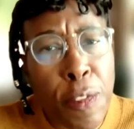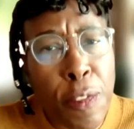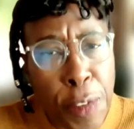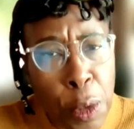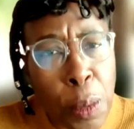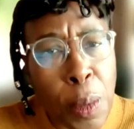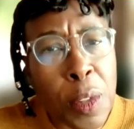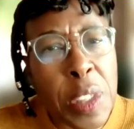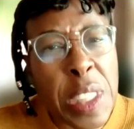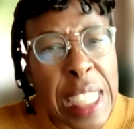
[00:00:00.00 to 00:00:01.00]

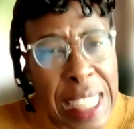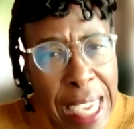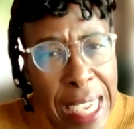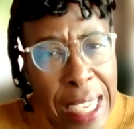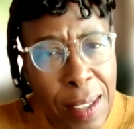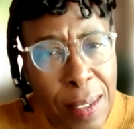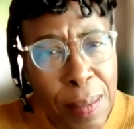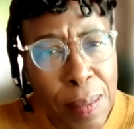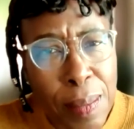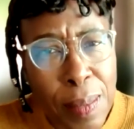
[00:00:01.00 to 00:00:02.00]
practices with
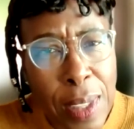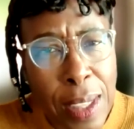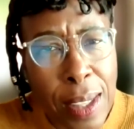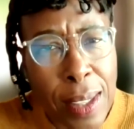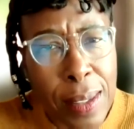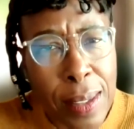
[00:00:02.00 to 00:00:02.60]
funerals today?